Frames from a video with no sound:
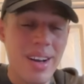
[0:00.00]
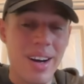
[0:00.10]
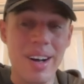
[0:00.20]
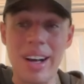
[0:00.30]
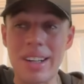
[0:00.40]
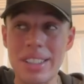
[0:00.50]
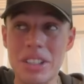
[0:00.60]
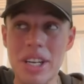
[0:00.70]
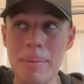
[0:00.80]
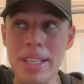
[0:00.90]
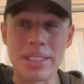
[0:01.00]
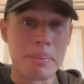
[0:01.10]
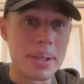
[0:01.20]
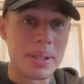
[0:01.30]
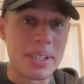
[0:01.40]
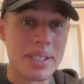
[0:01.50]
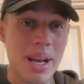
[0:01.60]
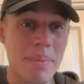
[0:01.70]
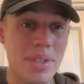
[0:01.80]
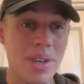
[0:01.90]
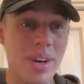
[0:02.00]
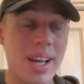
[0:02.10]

the cheap as the bill has come due.